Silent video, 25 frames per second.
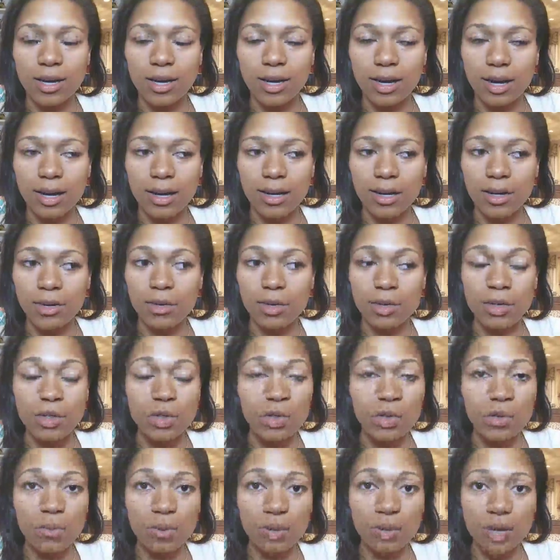It was
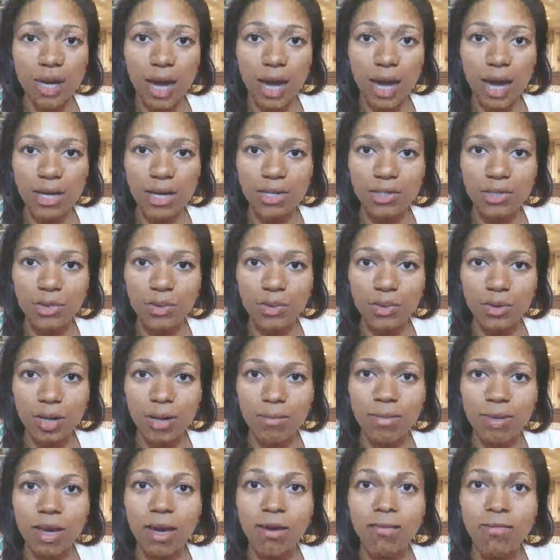super casual.
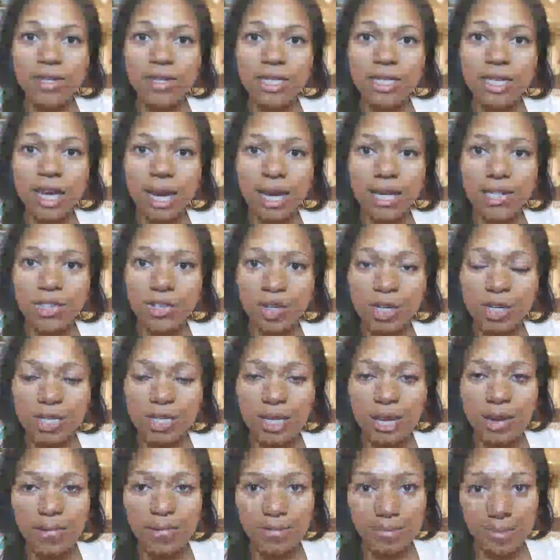I mean, obviously I
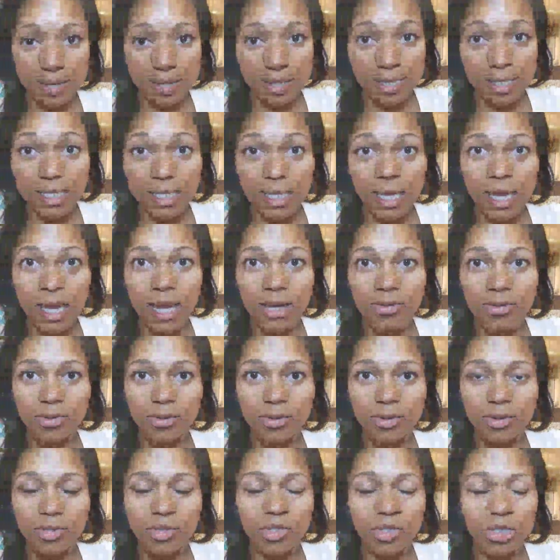dressed up business
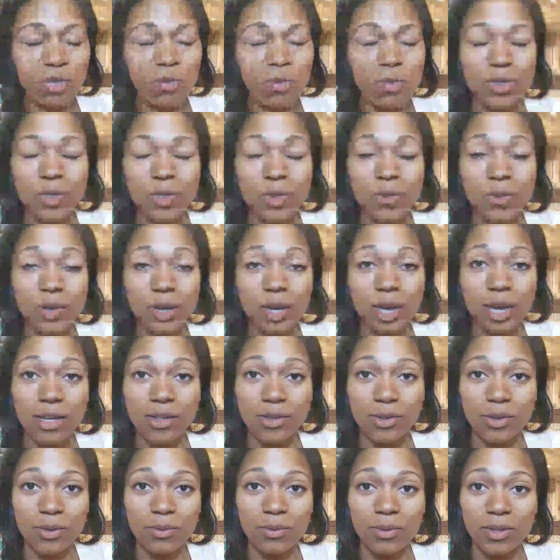casual. She was super
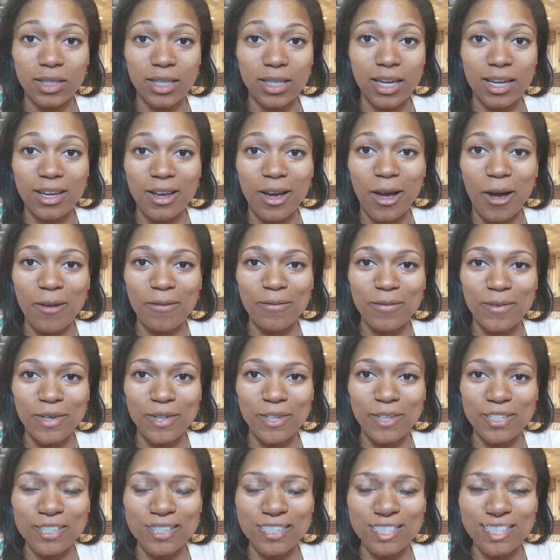casual. We're like
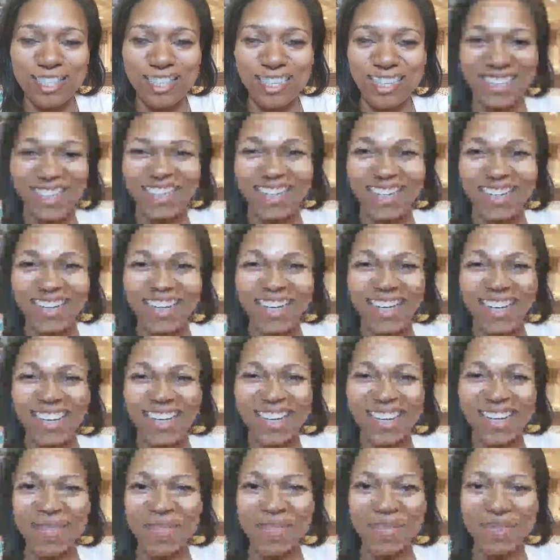Converse
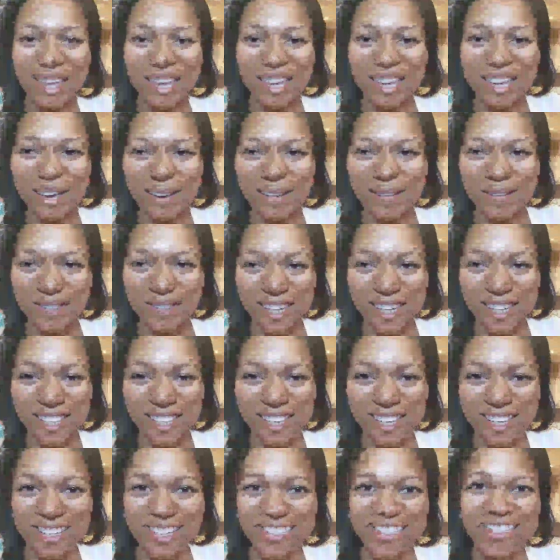and comfy
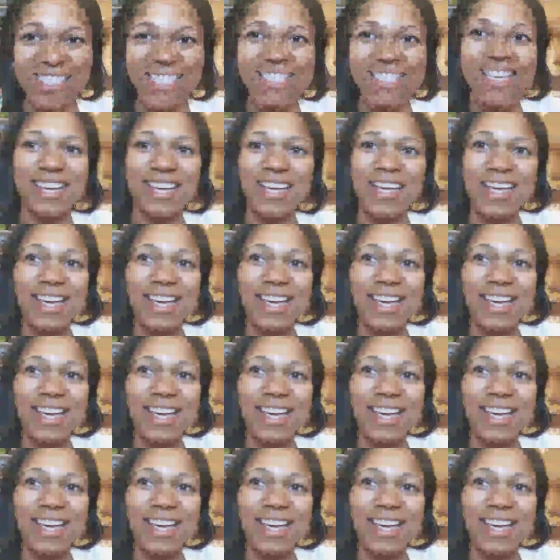clothes.